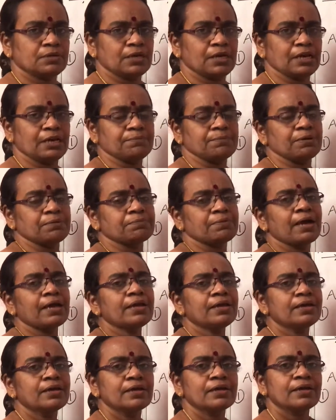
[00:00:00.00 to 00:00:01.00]
element
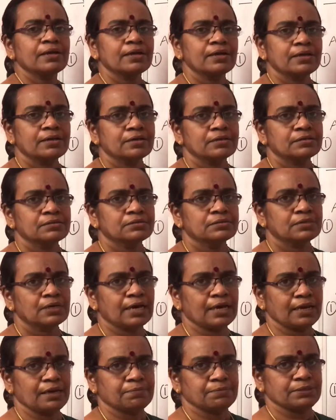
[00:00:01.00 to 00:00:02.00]
by
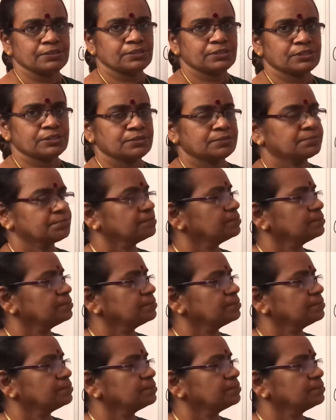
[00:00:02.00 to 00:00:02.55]
element.